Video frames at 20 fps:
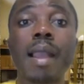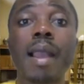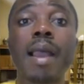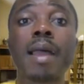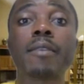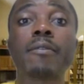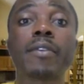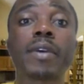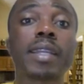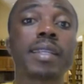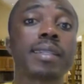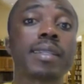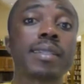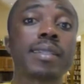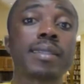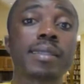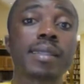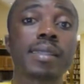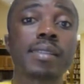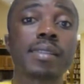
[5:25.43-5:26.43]
and
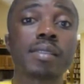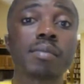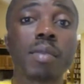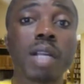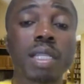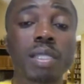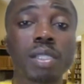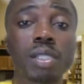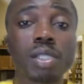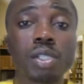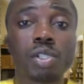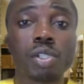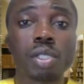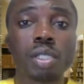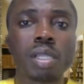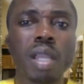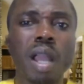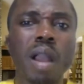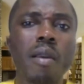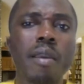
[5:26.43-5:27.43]
finance is
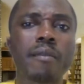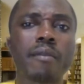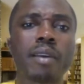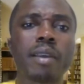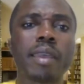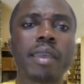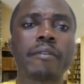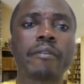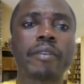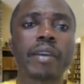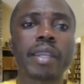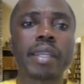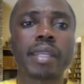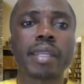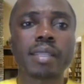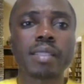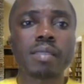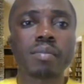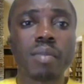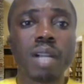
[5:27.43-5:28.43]
mandatory. However, a
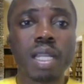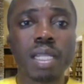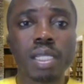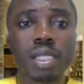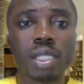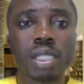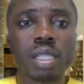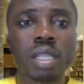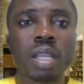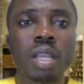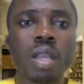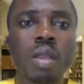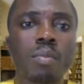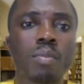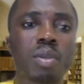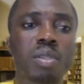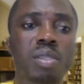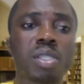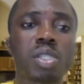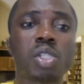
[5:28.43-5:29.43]
finance manager
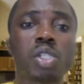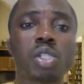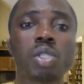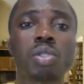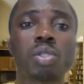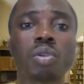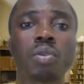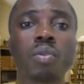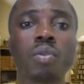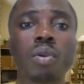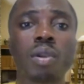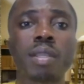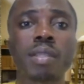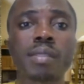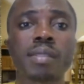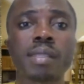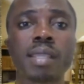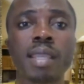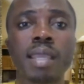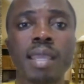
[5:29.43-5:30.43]
position
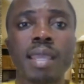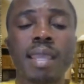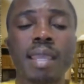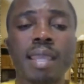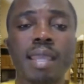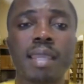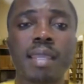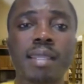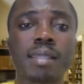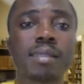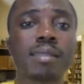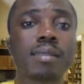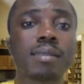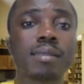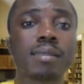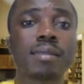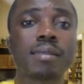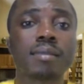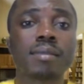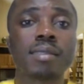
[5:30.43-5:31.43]
requires a
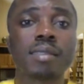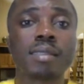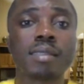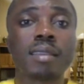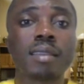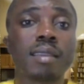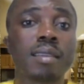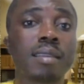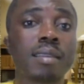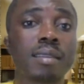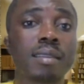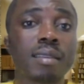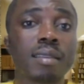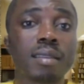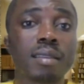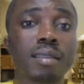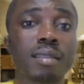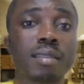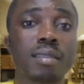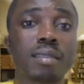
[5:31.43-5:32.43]

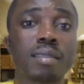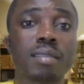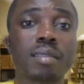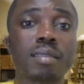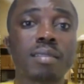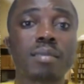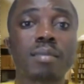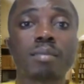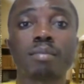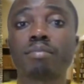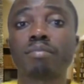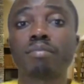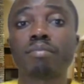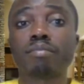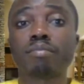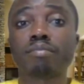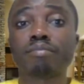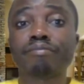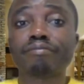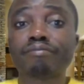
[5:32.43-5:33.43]
CA
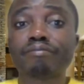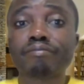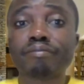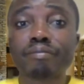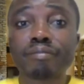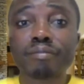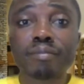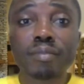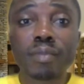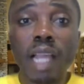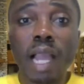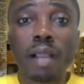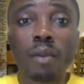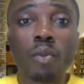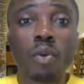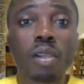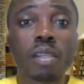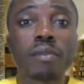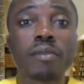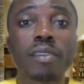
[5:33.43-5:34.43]

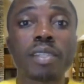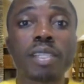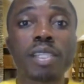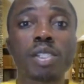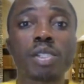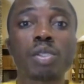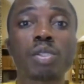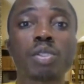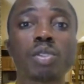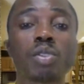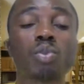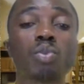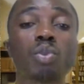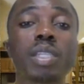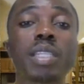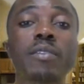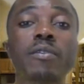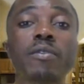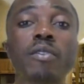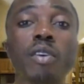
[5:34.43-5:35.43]
qualifications
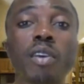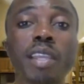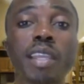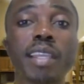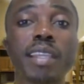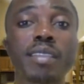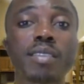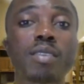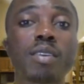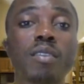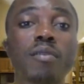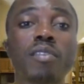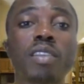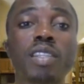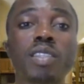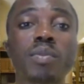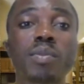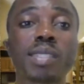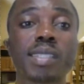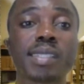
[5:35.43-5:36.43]
with 4 years of
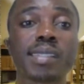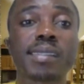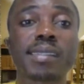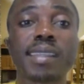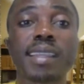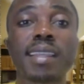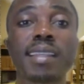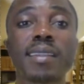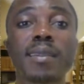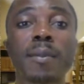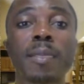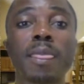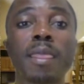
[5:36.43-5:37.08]
experience in